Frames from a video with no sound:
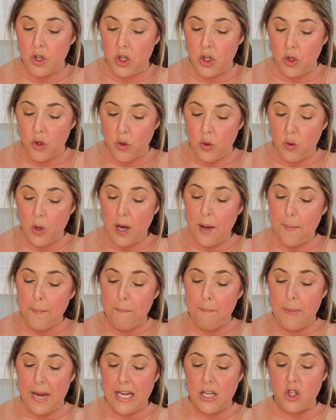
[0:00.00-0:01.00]
new
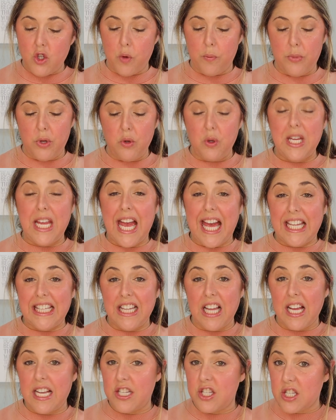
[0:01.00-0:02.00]
major beauty
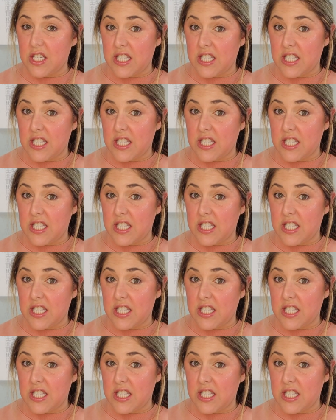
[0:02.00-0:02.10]
headlines,